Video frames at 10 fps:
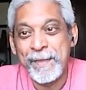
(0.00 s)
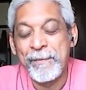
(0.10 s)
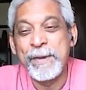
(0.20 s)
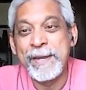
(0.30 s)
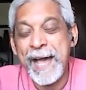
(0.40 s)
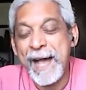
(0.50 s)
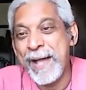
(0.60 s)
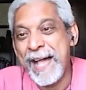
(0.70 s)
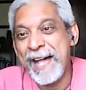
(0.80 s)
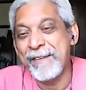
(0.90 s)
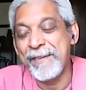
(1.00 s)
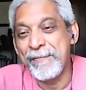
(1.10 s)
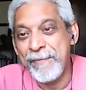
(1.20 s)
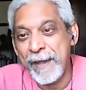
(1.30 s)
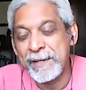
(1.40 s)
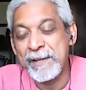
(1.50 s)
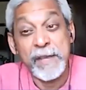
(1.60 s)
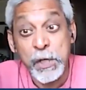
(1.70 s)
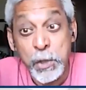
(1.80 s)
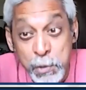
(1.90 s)
we now have effective,
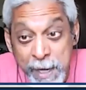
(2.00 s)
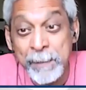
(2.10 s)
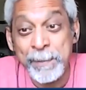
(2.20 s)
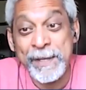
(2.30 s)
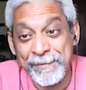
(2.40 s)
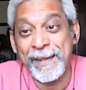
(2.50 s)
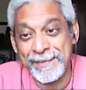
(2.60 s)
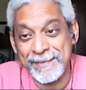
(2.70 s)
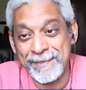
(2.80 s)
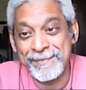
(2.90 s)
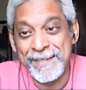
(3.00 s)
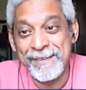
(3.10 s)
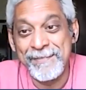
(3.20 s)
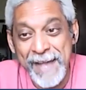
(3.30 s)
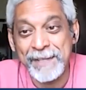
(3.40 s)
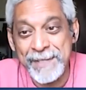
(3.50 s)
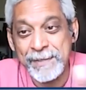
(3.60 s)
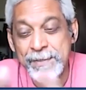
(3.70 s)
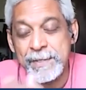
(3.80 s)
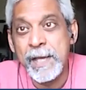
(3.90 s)
incredibly effective
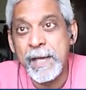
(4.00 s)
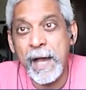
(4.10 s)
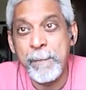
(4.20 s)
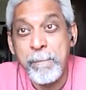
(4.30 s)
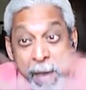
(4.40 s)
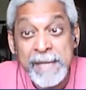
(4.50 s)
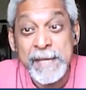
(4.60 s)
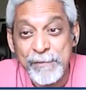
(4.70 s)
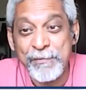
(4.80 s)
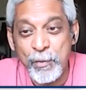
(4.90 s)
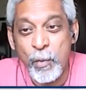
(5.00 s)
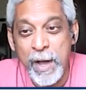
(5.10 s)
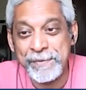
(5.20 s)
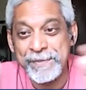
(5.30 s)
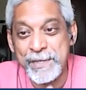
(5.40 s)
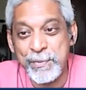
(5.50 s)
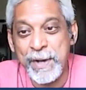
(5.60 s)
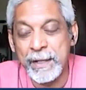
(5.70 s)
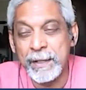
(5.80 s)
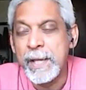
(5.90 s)
vaccines, uh, many different ones as
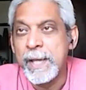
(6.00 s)
well.